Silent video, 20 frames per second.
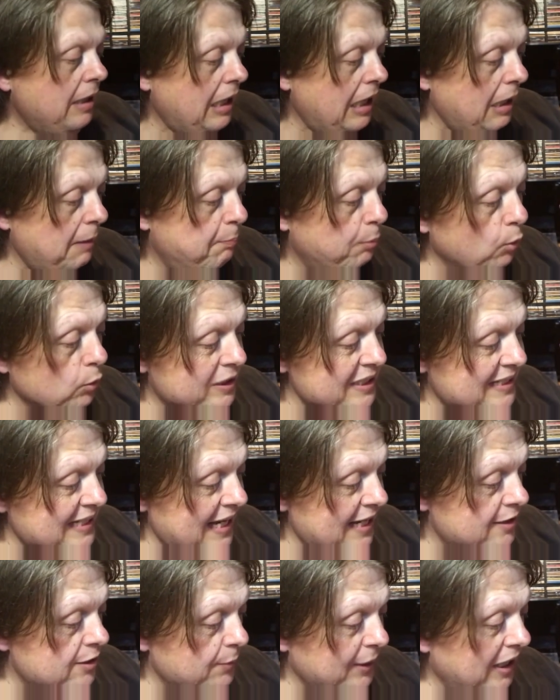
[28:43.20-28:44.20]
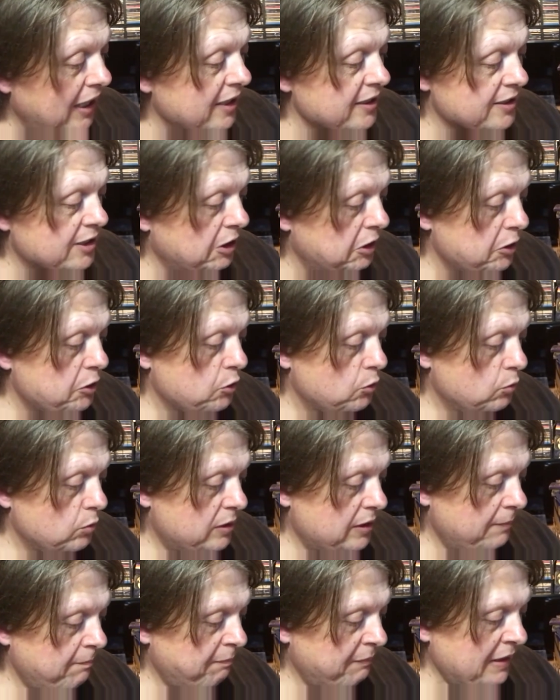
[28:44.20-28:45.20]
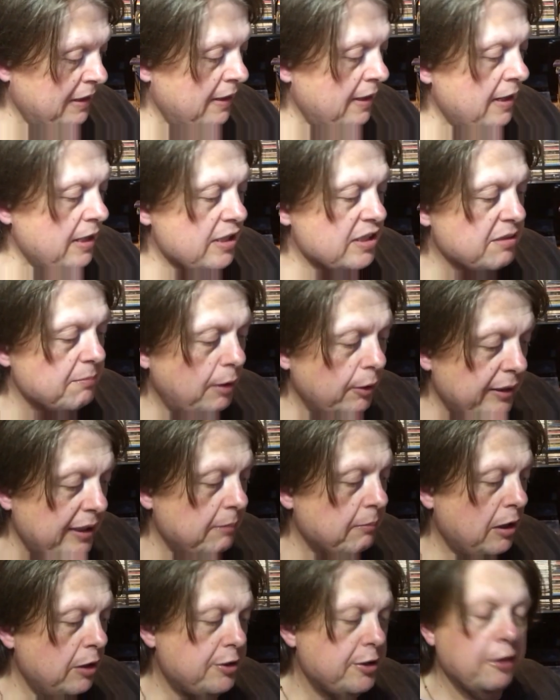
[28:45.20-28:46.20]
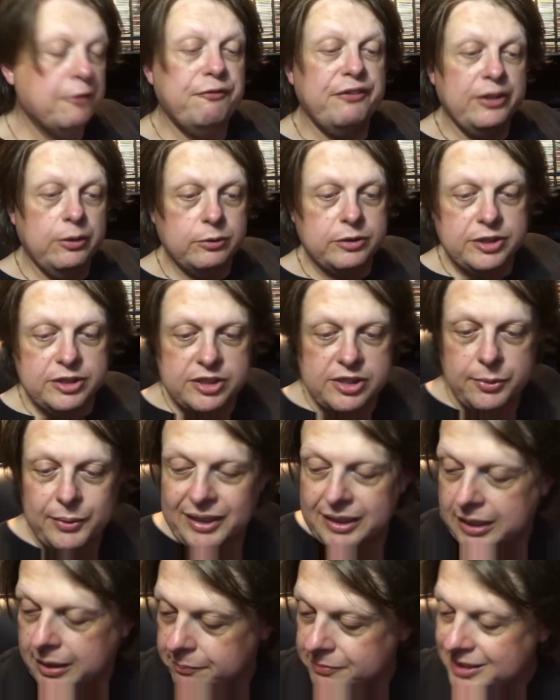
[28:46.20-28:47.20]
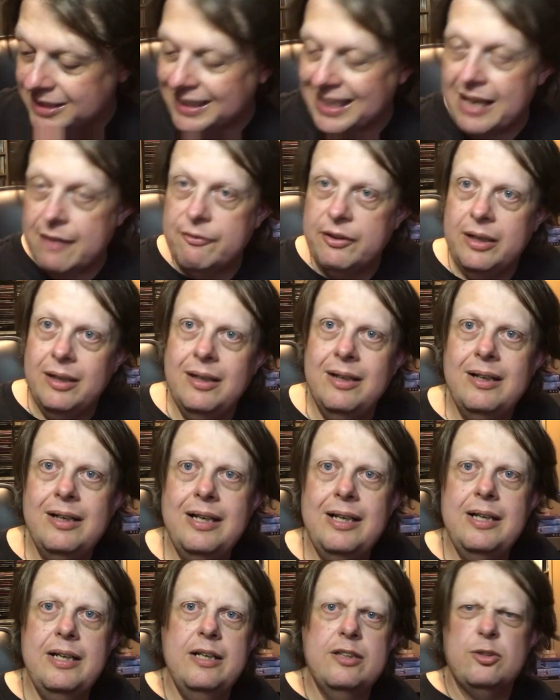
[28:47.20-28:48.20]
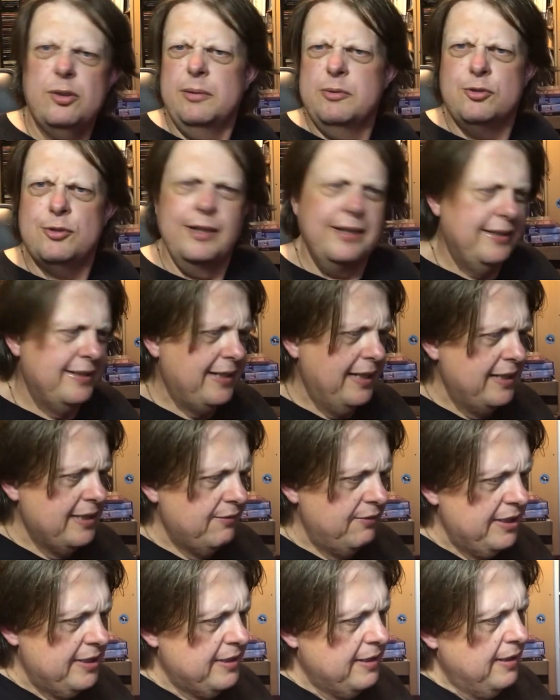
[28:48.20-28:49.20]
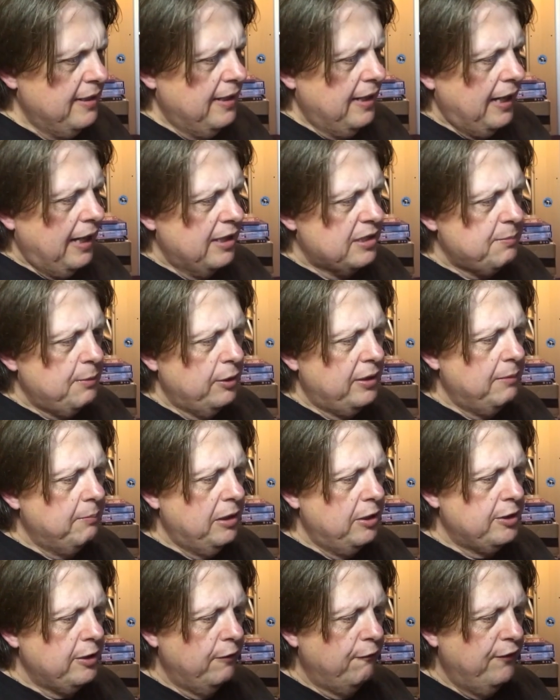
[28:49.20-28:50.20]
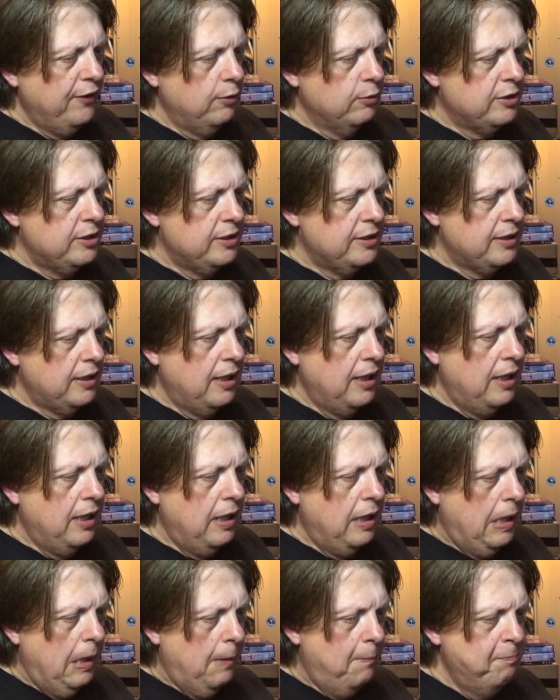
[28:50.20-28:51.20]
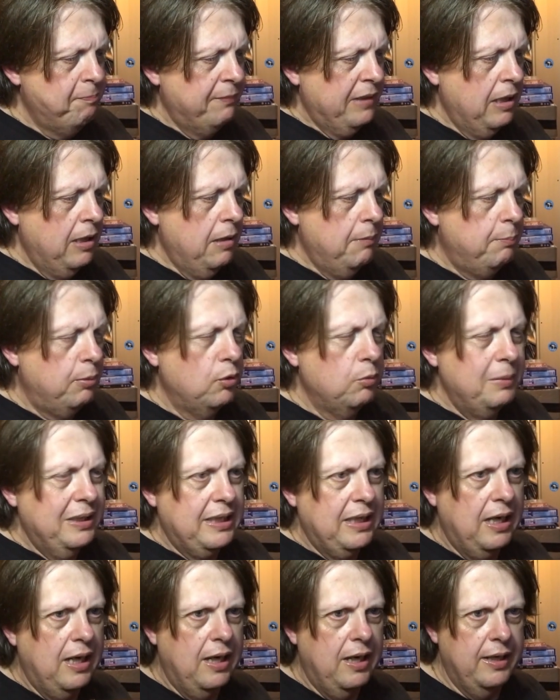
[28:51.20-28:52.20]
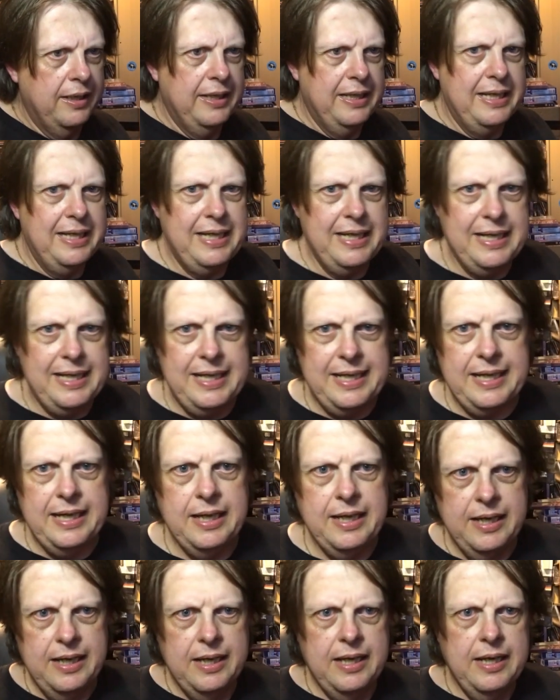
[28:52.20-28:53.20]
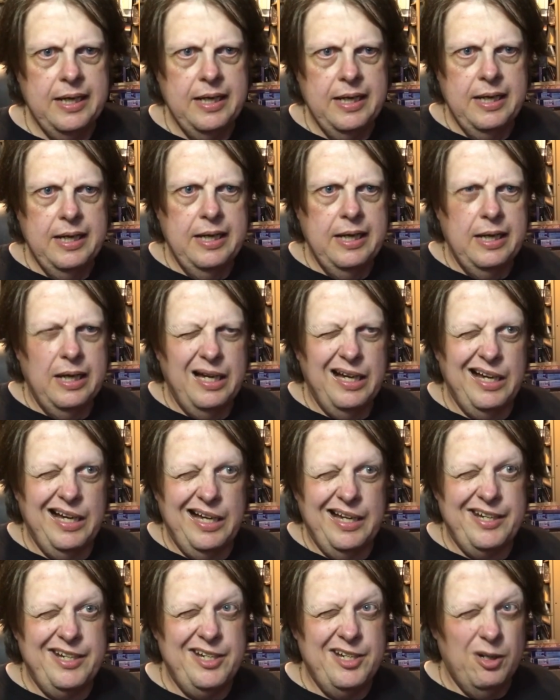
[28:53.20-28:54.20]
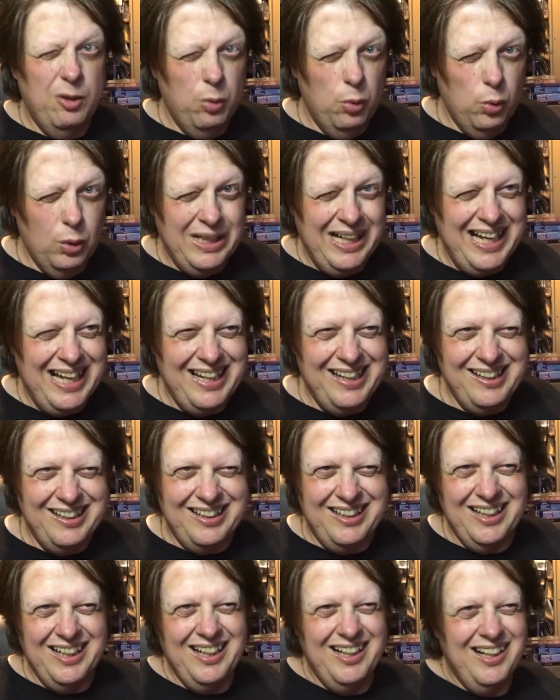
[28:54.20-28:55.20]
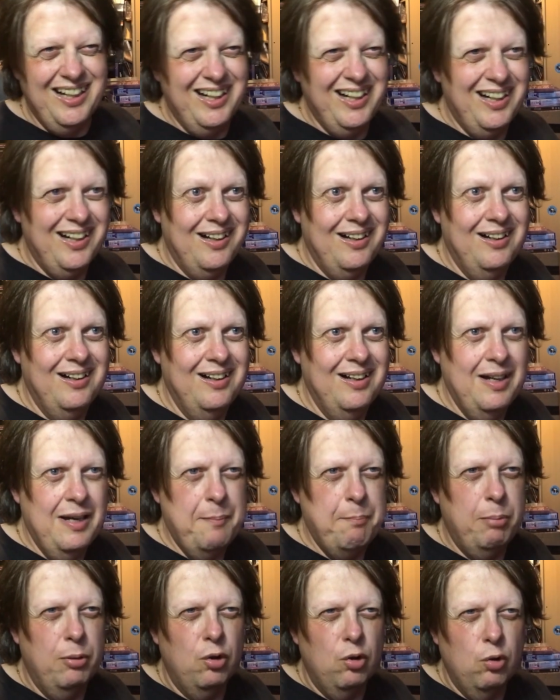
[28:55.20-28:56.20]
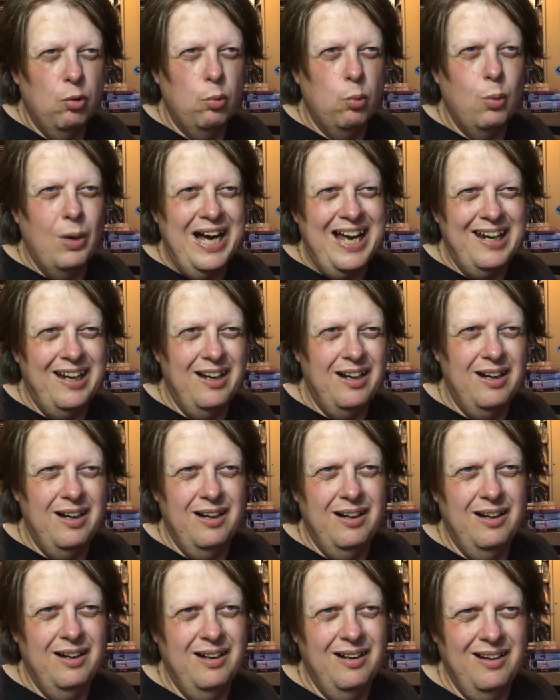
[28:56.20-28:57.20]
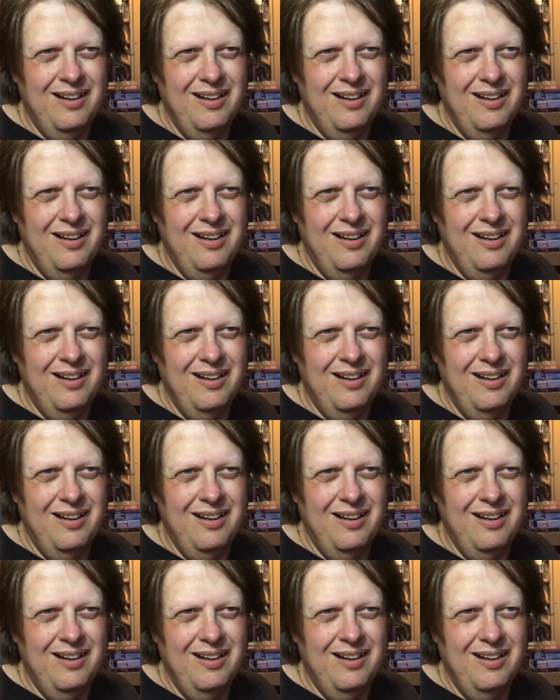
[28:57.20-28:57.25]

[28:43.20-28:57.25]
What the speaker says: Portishead doing Untitled. Smoking Mojo Filters doing Come Together. Sorry, I'm struggling to get into this. Smoking Mojo Filters are Paul McCartney, Noel Gallagher, Paul Weller,